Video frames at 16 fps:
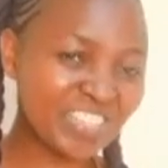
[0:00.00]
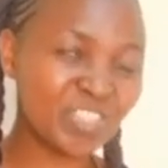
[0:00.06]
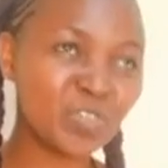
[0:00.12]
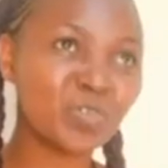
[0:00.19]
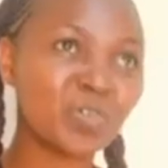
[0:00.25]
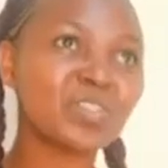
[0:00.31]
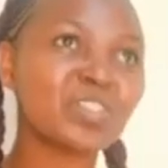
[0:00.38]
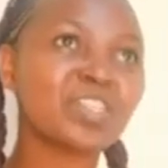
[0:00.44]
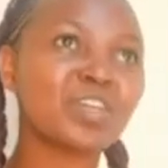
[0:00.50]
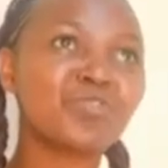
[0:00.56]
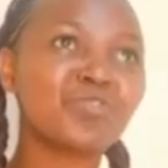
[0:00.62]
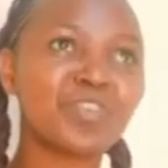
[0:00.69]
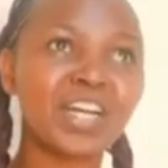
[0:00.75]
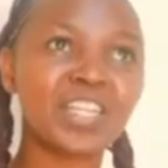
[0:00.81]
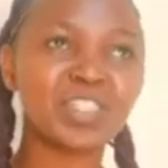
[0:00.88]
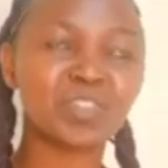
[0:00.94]
She was the
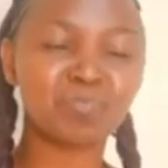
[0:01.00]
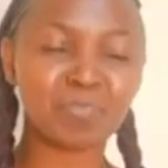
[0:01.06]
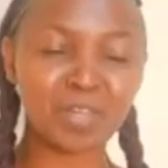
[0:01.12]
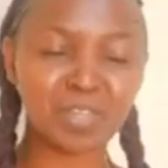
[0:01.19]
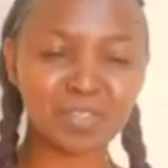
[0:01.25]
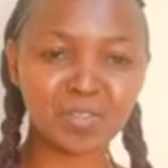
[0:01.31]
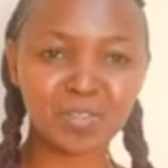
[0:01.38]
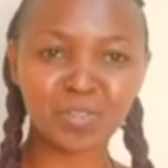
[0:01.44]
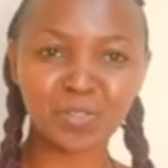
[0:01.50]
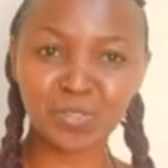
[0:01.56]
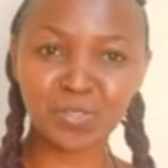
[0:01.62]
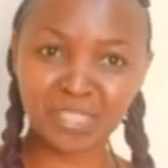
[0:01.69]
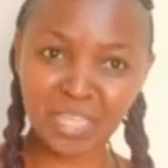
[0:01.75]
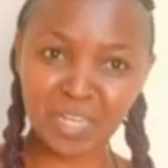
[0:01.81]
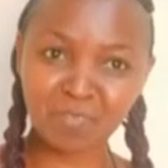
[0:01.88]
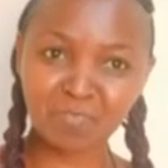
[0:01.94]
first person to
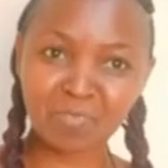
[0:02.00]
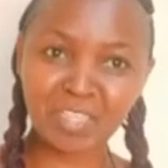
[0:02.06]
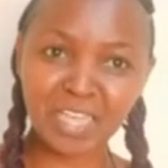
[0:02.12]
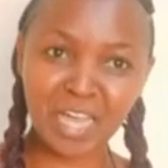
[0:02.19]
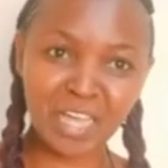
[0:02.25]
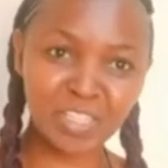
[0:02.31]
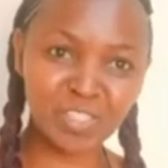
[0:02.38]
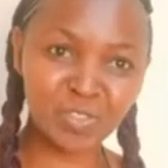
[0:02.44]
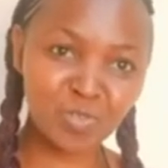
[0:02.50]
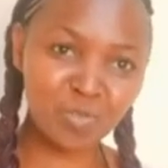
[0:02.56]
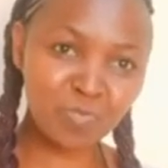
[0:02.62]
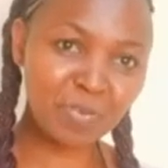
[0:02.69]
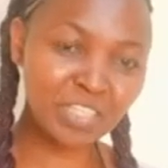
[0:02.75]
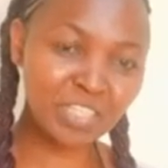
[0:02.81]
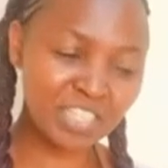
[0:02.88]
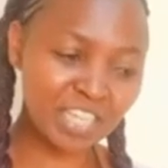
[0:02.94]
send me a
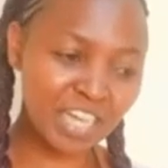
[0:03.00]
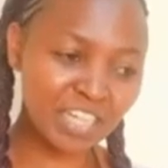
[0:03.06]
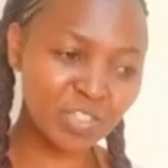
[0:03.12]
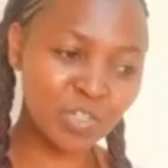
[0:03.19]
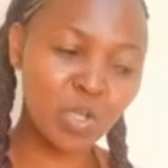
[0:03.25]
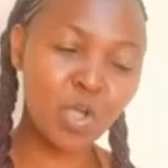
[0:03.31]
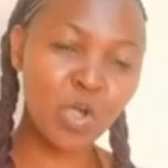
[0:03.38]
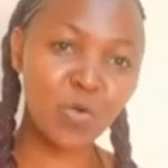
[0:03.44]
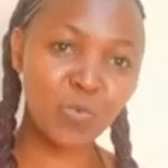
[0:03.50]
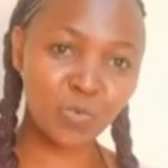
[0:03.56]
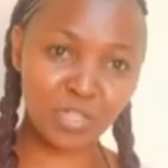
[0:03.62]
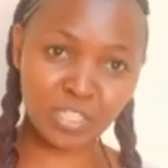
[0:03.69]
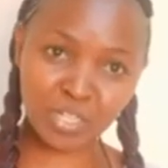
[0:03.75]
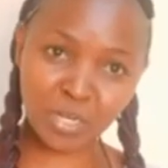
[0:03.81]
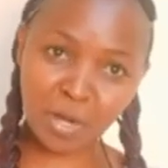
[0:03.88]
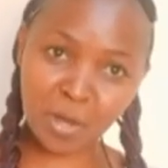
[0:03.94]
super chat,
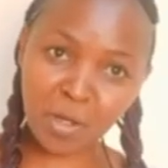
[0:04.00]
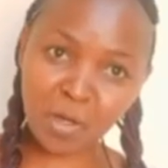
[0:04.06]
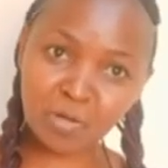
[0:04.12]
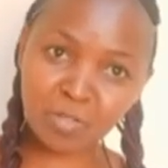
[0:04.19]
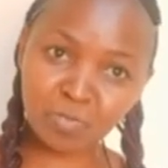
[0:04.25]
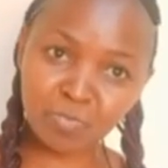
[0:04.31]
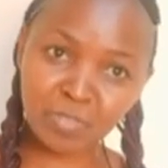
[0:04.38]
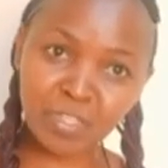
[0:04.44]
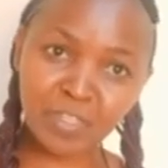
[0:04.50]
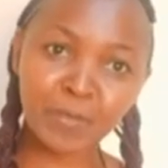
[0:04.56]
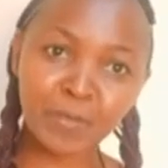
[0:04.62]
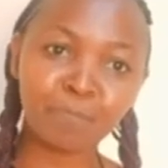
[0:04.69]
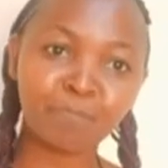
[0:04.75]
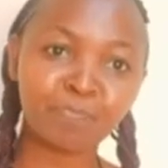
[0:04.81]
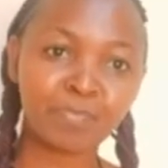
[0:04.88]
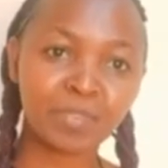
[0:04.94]
which helped me
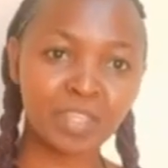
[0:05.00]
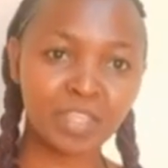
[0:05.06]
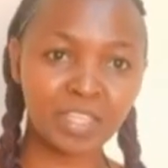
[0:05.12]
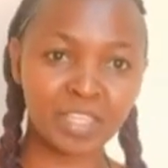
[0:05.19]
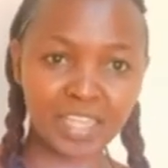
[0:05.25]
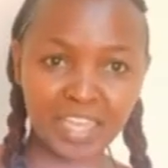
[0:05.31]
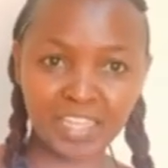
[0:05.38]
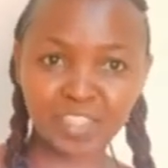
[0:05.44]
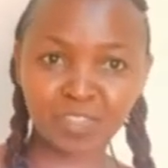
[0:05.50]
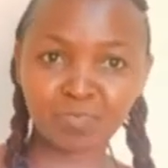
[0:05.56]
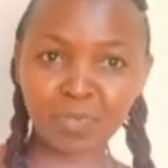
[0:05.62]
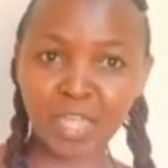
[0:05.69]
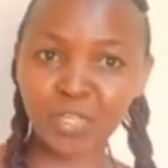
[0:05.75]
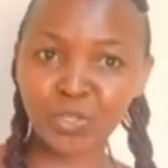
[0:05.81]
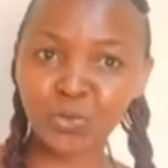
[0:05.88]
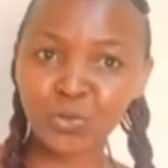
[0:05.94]
get
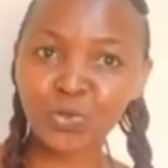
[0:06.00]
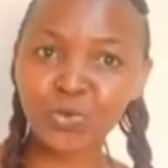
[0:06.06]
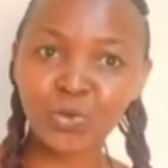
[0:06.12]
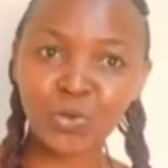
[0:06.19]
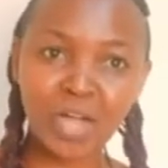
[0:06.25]
my Google